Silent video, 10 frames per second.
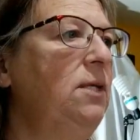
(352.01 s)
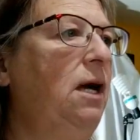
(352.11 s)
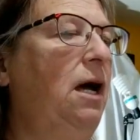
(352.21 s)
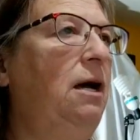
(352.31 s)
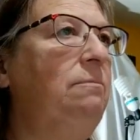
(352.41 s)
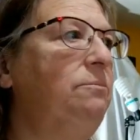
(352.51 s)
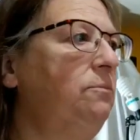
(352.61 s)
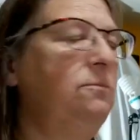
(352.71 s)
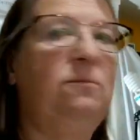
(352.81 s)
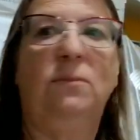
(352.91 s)
I
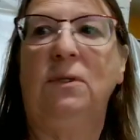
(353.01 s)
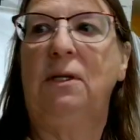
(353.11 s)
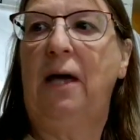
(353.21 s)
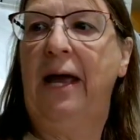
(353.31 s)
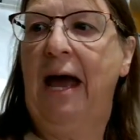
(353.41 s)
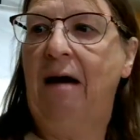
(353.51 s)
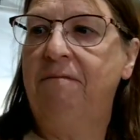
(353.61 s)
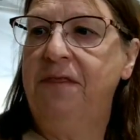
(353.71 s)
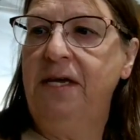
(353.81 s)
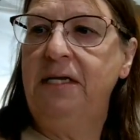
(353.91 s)

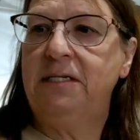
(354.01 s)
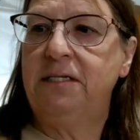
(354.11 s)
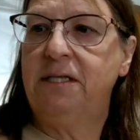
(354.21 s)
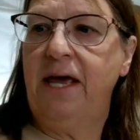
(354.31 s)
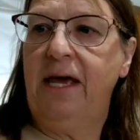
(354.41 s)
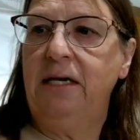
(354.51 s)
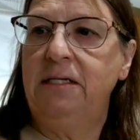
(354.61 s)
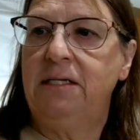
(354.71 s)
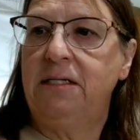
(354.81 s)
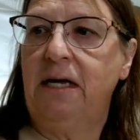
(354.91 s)
have these things